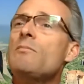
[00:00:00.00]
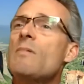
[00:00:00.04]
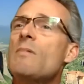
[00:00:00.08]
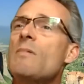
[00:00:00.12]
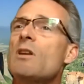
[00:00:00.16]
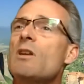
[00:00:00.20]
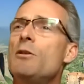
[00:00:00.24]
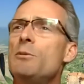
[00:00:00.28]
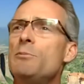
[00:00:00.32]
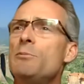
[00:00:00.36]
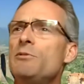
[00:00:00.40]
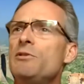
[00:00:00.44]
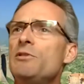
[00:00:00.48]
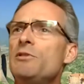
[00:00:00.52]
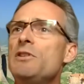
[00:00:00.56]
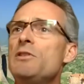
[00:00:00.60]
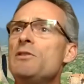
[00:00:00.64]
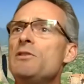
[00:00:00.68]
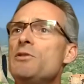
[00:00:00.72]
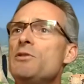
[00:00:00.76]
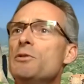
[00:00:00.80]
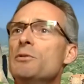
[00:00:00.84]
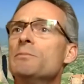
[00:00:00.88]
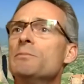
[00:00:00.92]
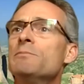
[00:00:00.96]
Hopefully you
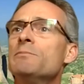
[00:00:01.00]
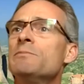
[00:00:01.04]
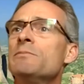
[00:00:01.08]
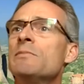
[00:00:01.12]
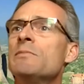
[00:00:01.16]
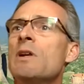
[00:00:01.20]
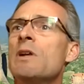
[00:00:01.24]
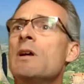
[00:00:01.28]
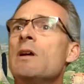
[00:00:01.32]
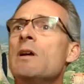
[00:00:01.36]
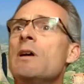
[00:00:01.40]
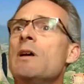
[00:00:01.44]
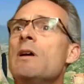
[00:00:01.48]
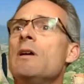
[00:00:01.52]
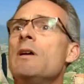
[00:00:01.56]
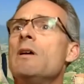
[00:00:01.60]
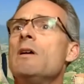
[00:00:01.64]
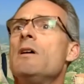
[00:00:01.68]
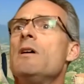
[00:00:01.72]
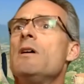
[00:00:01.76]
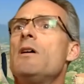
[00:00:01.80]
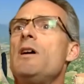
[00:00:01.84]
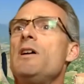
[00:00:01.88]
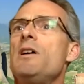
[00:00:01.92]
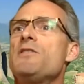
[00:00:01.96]
do.
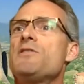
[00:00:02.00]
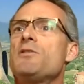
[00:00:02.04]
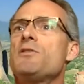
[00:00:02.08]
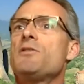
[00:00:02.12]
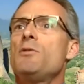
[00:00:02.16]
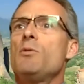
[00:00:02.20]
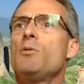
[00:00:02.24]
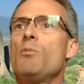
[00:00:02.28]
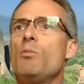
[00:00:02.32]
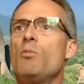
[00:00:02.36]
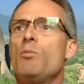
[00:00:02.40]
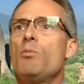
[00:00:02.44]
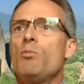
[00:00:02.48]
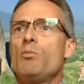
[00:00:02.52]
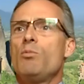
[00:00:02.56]
All right, so